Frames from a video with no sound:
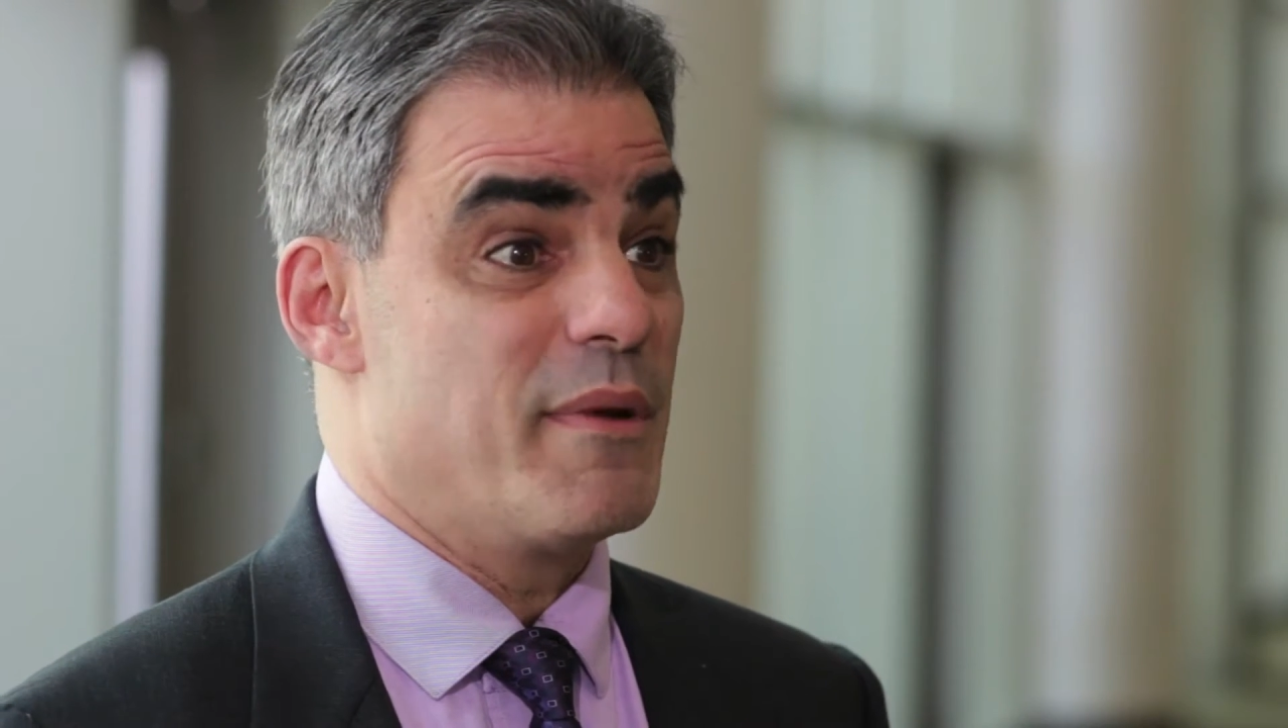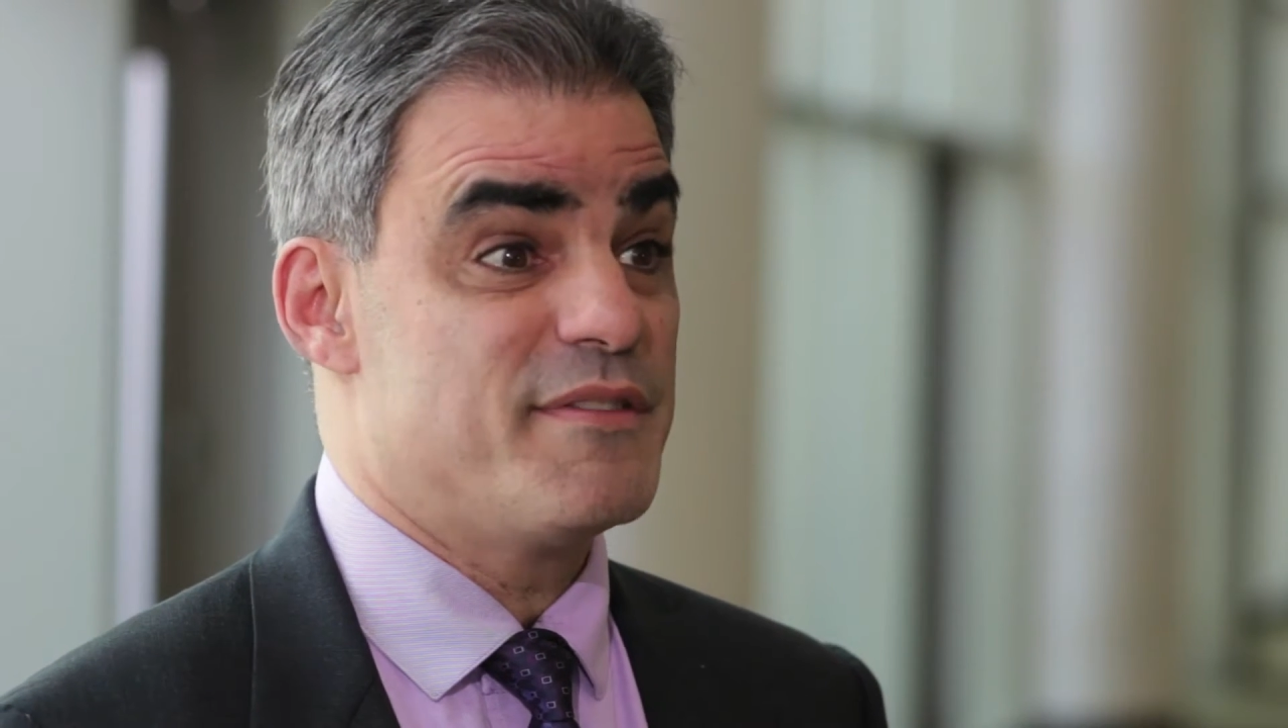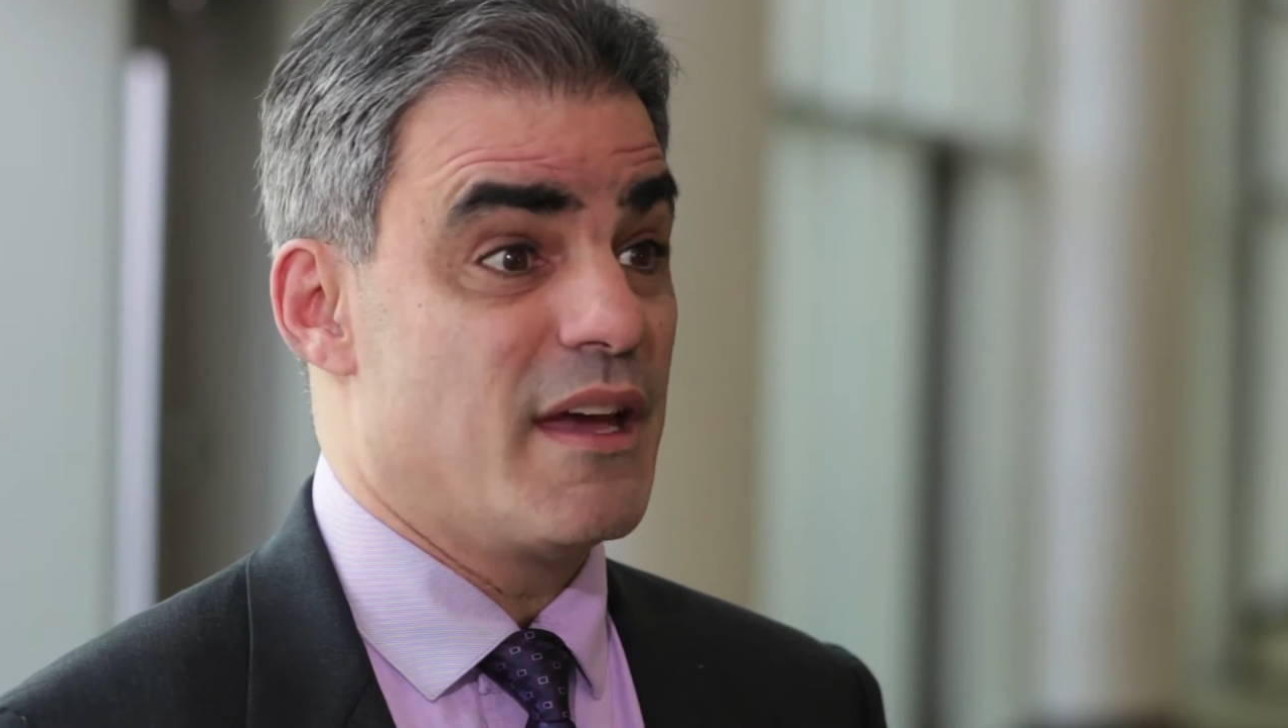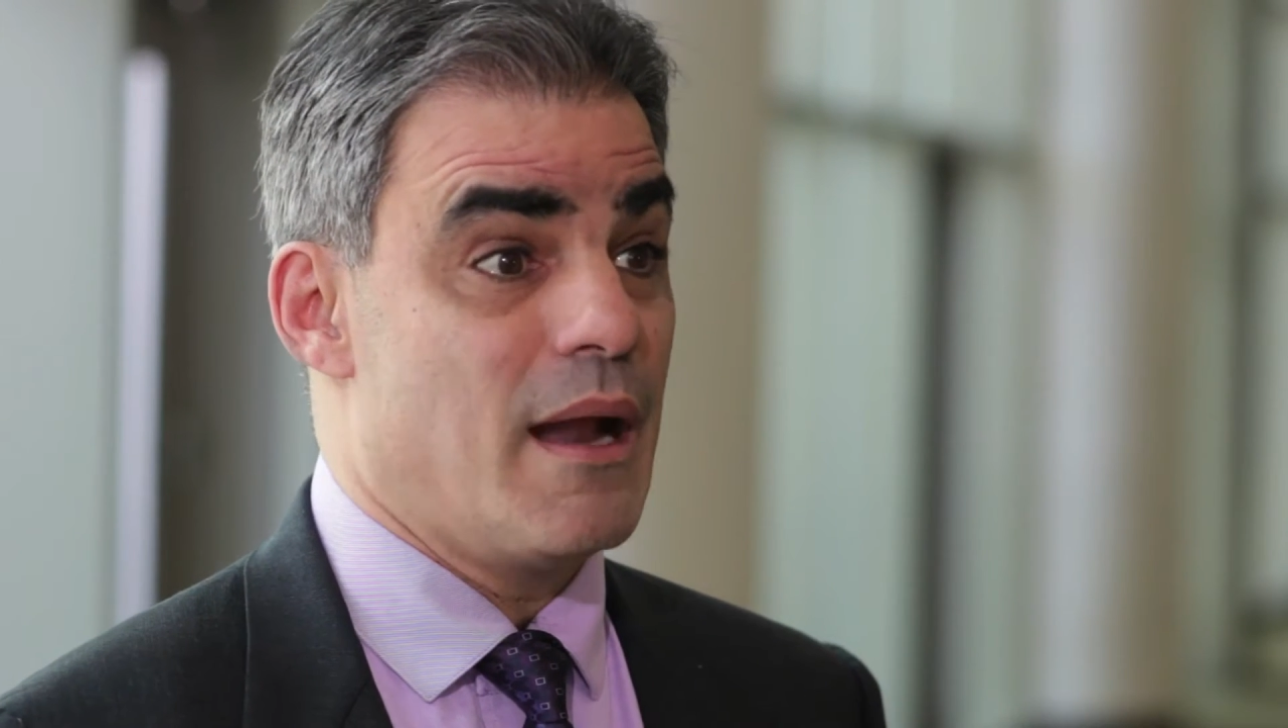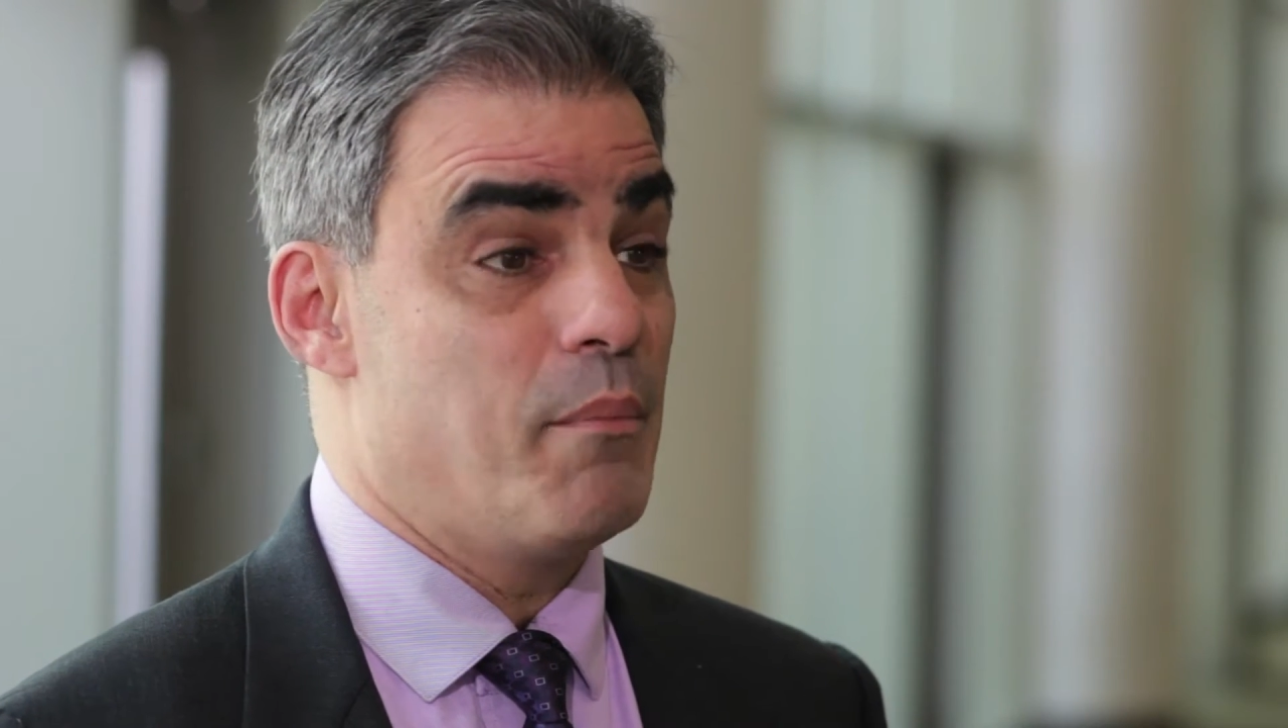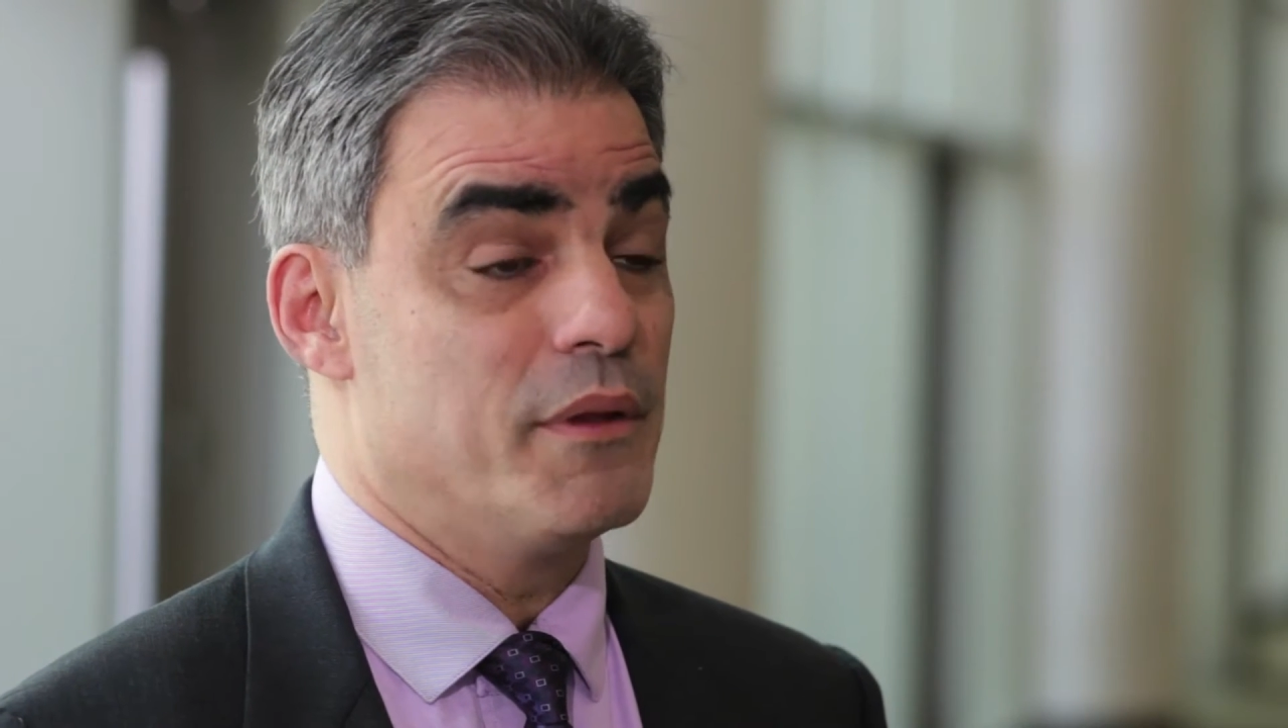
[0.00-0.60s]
we set up